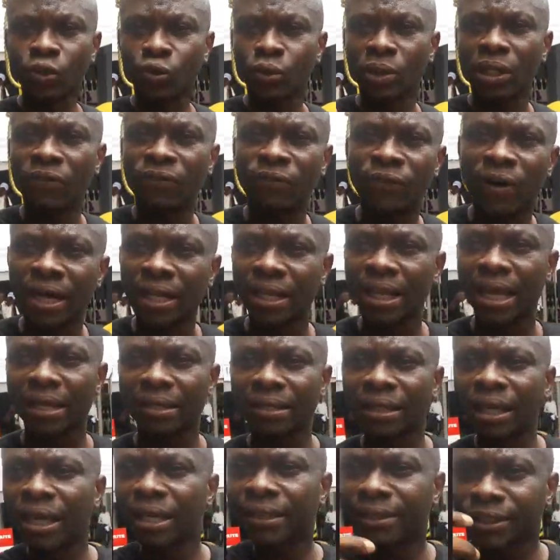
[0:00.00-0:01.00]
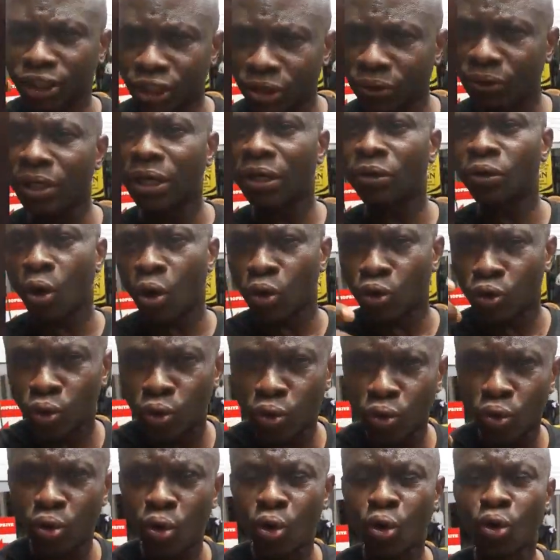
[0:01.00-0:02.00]
to the fact that children also
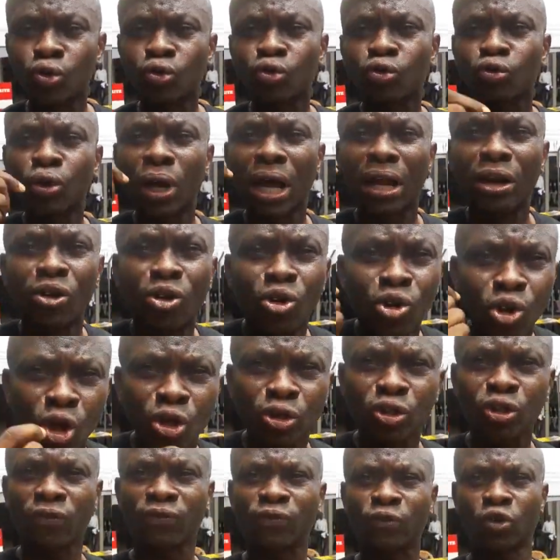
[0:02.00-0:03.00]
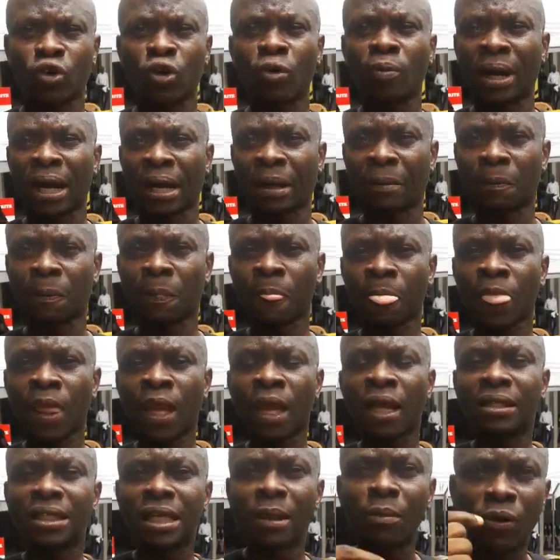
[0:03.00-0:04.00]
go through a lot of trauma.
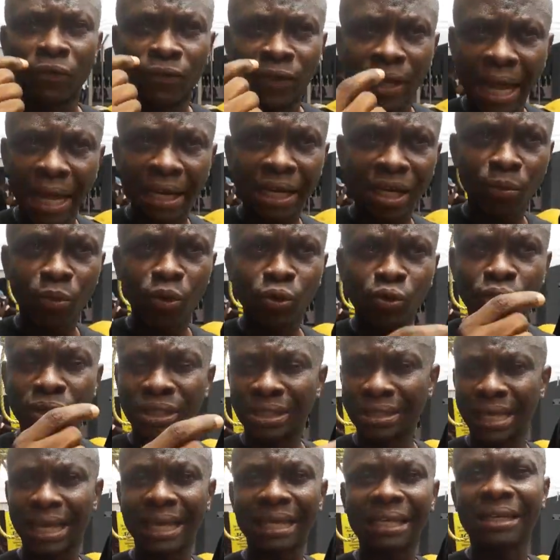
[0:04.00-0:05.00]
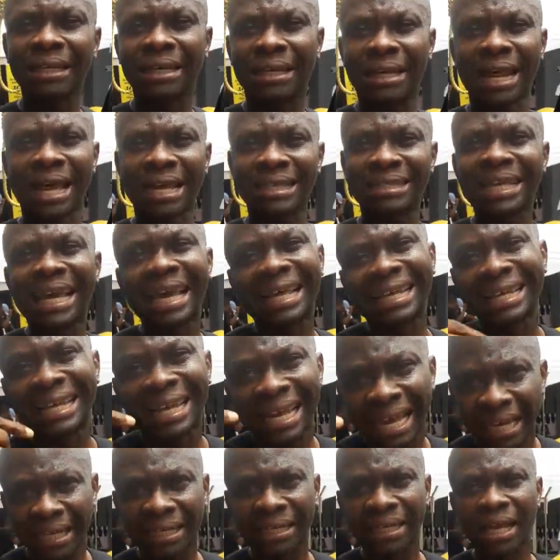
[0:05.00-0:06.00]
Some of them are unable to stay in class and
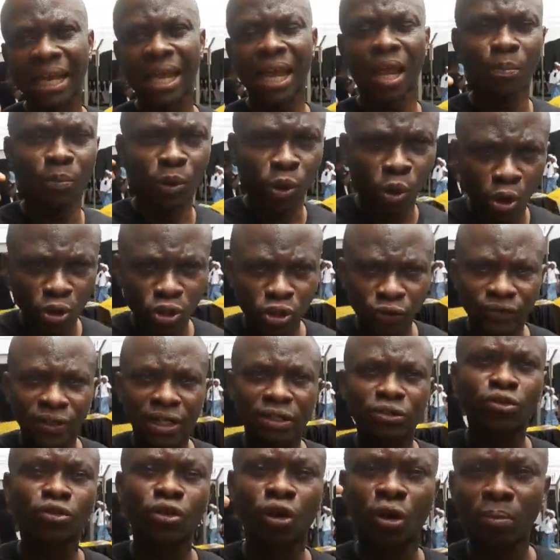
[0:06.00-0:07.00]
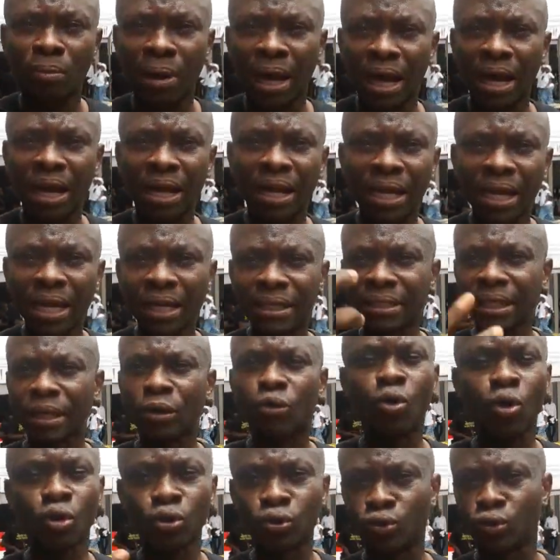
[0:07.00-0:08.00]
learn because of the trauma they
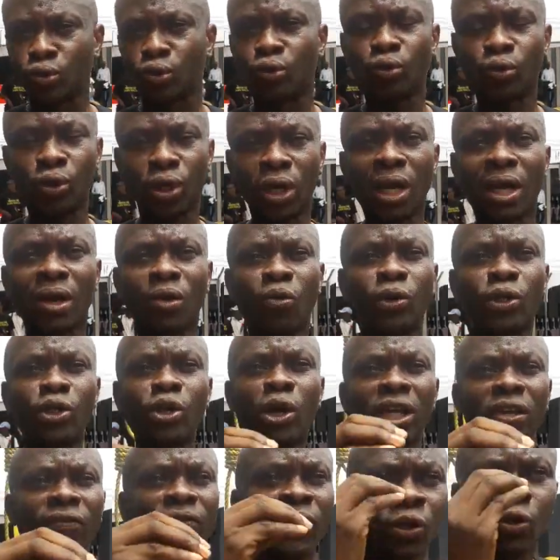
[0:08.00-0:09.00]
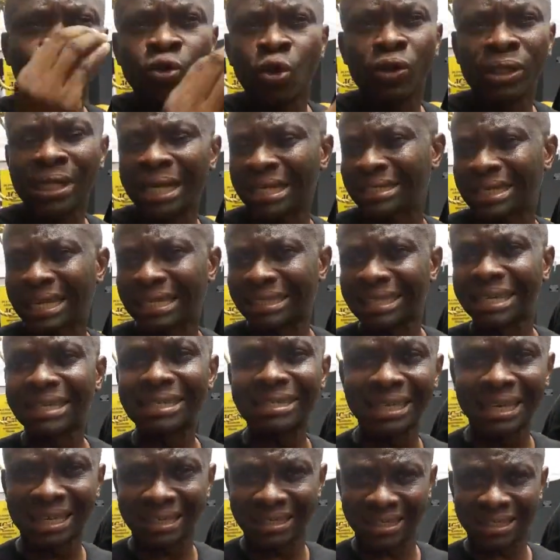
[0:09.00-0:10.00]
go through. We don't even know the
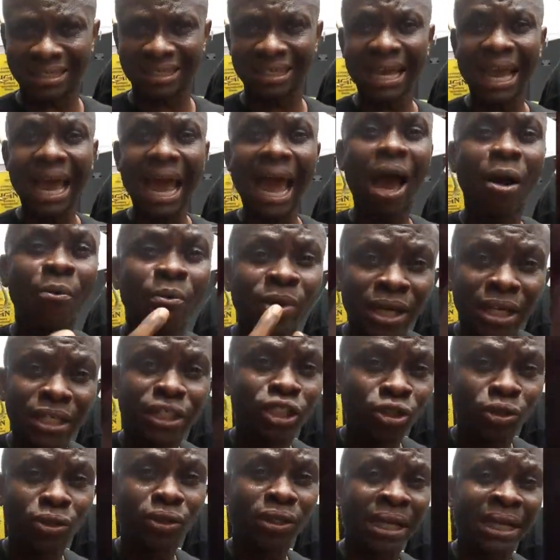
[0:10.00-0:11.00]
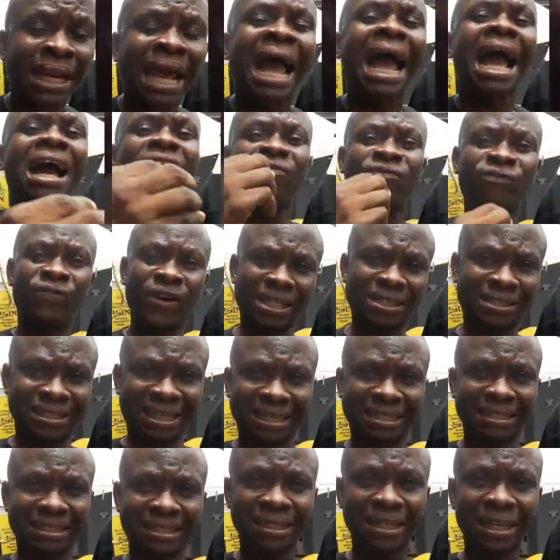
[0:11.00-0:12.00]
statistics, how many children are affected